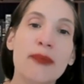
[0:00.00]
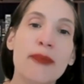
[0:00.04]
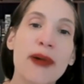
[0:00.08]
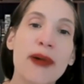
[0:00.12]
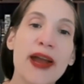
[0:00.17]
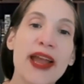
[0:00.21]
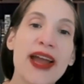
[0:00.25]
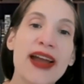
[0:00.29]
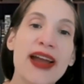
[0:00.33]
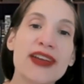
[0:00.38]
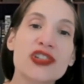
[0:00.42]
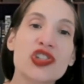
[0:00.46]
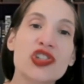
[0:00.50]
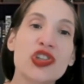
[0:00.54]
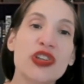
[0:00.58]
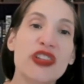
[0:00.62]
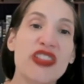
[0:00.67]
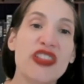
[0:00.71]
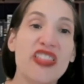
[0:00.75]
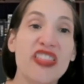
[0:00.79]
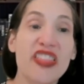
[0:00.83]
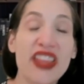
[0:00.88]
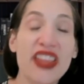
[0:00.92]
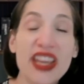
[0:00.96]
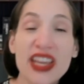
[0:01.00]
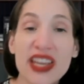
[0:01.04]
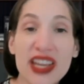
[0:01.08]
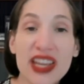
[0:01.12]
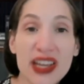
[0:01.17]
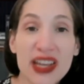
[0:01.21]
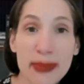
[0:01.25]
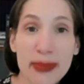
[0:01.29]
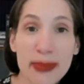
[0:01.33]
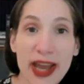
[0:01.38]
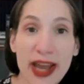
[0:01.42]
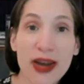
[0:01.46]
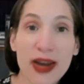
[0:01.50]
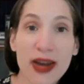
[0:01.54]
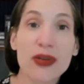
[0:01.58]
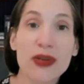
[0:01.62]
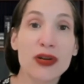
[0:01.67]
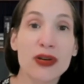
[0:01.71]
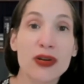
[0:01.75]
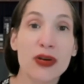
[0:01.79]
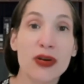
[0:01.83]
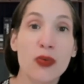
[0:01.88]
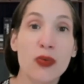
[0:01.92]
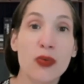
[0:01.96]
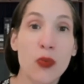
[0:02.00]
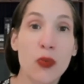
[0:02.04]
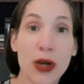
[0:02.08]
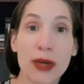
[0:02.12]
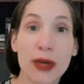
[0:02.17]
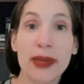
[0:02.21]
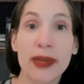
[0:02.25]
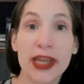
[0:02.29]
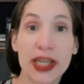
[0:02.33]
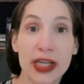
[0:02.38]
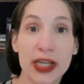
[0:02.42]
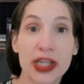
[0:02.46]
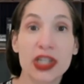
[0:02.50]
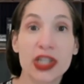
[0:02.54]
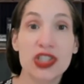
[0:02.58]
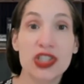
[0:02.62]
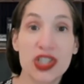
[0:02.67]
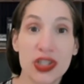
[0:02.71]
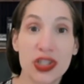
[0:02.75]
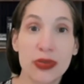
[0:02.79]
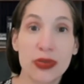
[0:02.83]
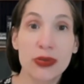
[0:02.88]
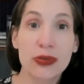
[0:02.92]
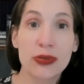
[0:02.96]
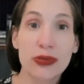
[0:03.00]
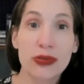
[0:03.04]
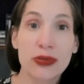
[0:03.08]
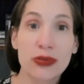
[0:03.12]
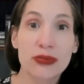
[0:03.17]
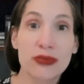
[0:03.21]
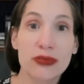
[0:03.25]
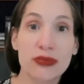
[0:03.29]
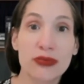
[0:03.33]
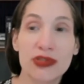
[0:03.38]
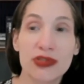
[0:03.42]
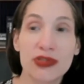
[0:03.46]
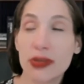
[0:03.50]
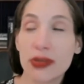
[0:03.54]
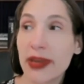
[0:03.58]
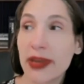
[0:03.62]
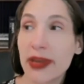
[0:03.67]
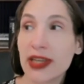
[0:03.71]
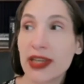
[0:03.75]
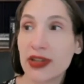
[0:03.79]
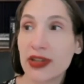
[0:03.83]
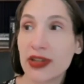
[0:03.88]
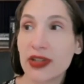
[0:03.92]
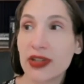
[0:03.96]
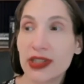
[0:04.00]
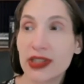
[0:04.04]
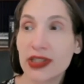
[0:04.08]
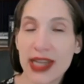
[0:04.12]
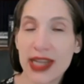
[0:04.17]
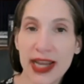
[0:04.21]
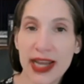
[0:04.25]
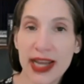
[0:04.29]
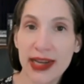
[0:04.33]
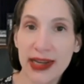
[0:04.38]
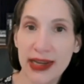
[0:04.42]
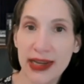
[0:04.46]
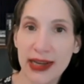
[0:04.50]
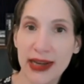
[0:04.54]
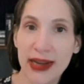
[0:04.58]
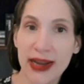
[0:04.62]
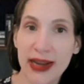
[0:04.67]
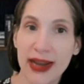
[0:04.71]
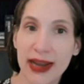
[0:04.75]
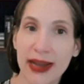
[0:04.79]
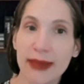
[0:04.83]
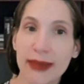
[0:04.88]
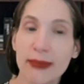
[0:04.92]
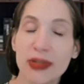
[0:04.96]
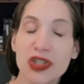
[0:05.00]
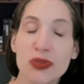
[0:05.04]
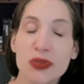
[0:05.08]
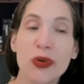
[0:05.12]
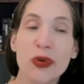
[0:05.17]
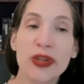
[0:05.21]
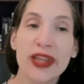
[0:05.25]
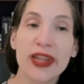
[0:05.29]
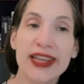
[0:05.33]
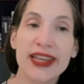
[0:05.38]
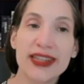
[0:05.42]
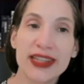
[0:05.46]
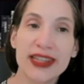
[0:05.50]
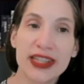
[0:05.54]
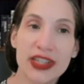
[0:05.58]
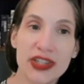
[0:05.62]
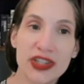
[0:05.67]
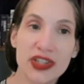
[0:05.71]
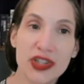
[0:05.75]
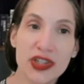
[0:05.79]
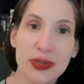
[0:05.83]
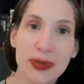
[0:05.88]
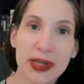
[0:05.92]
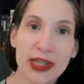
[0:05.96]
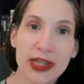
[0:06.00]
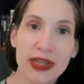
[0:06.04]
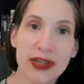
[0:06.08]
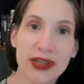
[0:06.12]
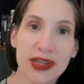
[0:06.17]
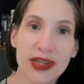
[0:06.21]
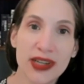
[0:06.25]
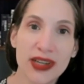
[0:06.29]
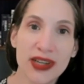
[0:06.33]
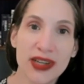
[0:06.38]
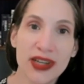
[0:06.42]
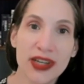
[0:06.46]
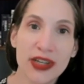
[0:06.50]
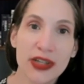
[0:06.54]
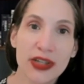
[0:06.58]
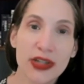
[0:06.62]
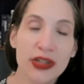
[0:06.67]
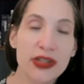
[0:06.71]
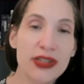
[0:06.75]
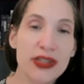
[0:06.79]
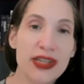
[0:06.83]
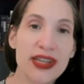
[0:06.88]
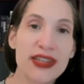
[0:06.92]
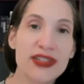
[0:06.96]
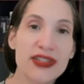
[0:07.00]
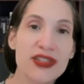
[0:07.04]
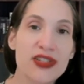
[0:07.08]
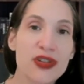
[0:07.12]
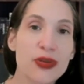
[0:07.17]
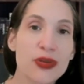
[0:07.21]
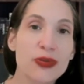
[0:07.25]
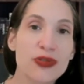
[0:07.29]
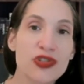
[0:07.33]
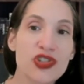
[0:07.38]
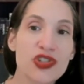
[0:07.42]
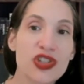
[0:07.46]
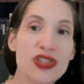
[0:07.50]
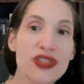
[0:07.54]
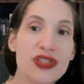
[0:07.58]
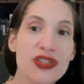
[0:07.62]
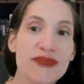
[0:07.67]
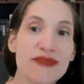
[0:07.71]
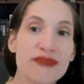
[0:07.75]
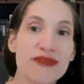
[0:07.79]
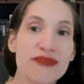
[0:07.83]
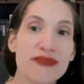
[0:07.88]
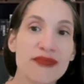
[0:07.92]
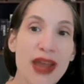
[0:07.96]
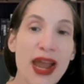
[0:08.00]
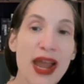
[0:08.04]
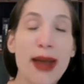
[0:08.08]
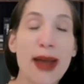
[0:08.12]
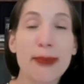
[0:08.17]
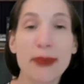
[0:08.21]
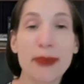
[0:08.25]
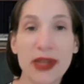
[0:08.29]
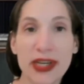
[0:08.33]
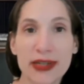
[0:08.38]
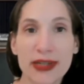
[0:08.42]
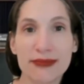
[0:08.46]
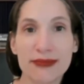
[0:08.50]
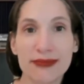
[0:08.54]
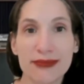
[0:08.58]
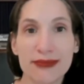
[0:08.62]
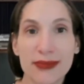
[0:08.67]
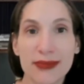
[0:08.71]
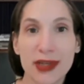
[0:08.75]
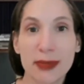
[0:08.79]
By actually thinking about what am I going to do to make it a good day, I'm much more likely to do it. Good days don't just happen.